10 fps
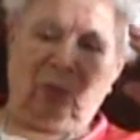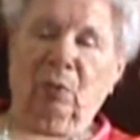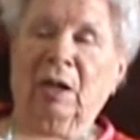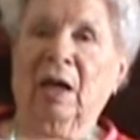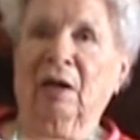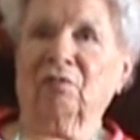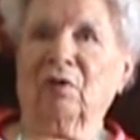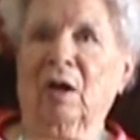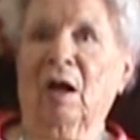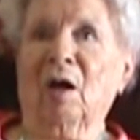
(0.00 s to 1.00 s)
we have
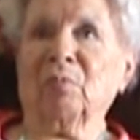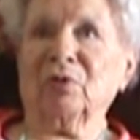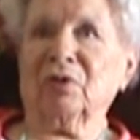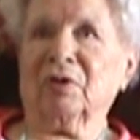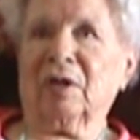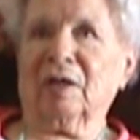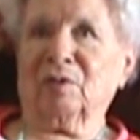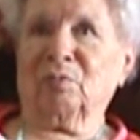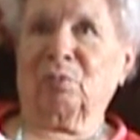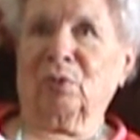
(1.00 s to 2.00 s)
a Hopperstad
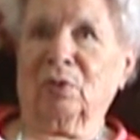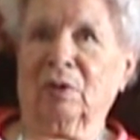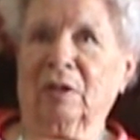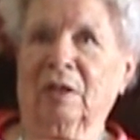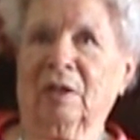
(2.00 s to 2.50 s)
book.